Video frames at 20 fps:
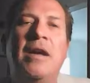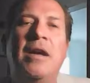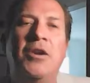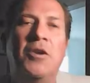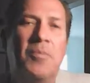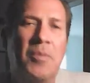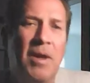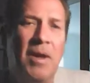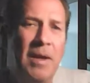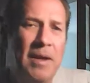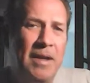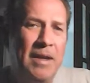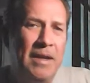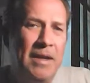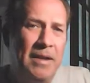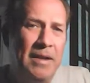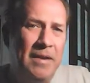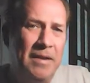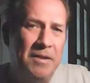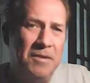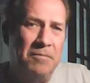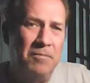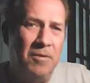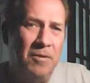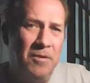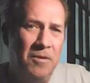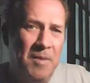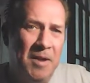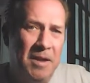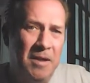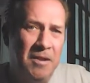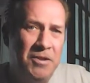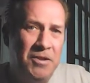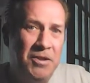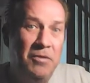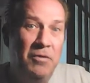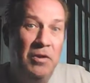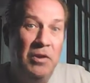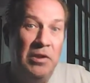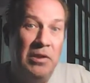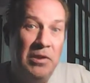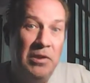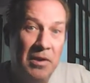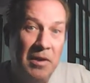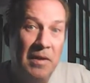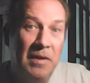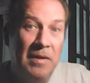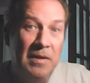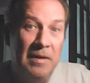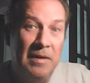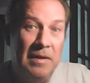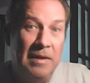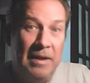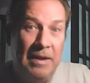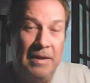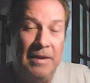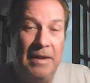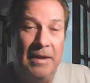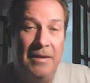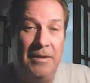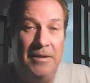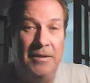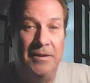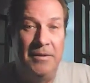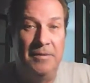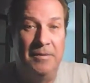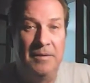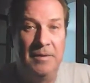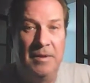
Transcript: You're probably going to get this role because you look like that dude. And